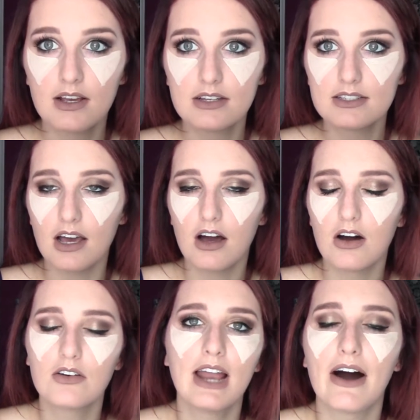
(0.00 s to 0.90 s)

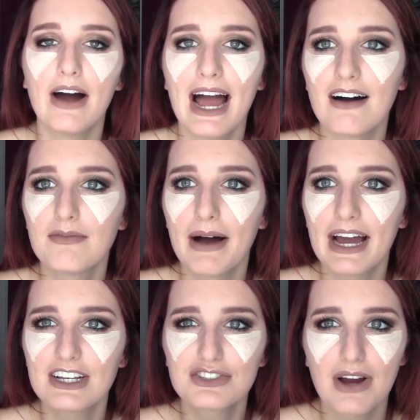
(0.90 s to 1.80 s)
So now I have
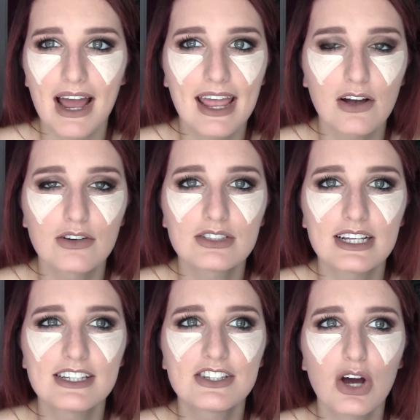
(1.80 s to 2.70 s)
my triangles.
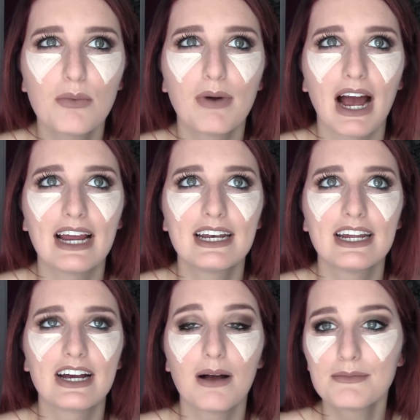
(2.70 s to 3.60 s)
It's so bright in
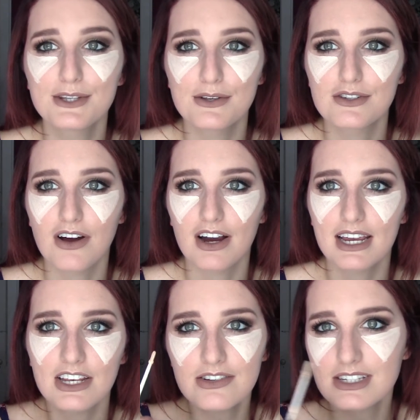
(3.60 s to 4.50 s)
here. I'm so sorry.
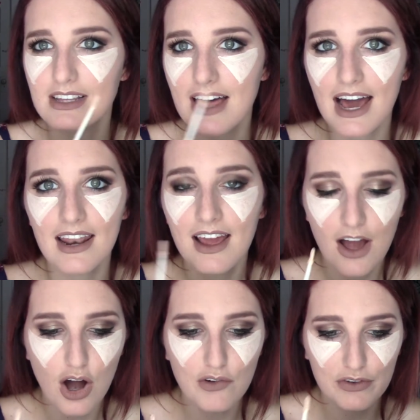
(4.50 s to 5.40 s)
Can you see that?
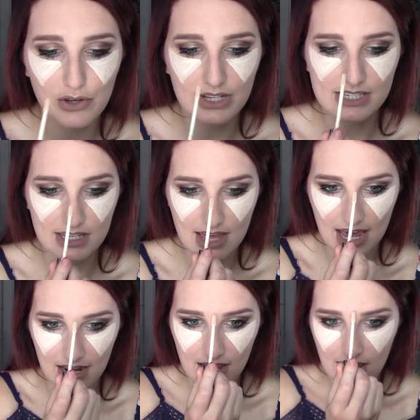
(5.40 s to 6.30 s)
Hopefully you can see
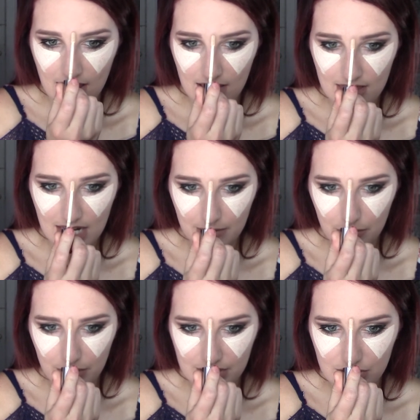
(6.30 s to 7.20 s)
that. Then I'm
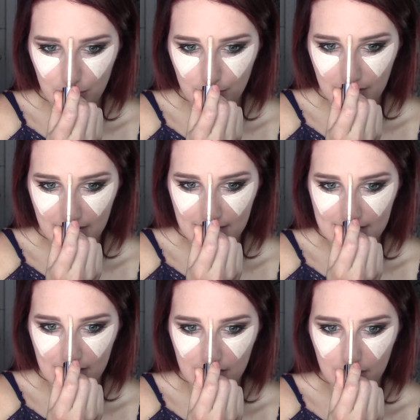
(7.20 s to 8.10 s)
going to apply it
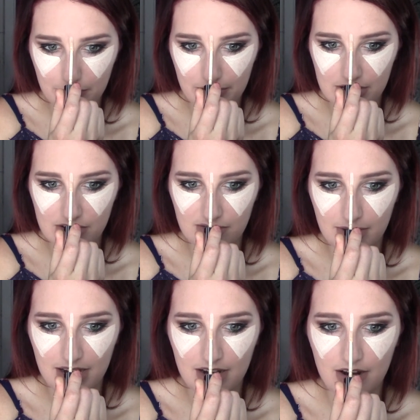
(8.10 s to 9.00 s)
down the bridge of
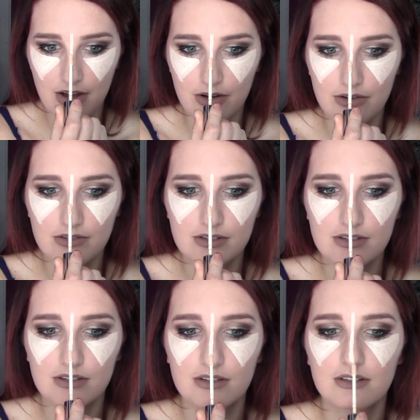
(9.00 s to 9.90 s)
my nose,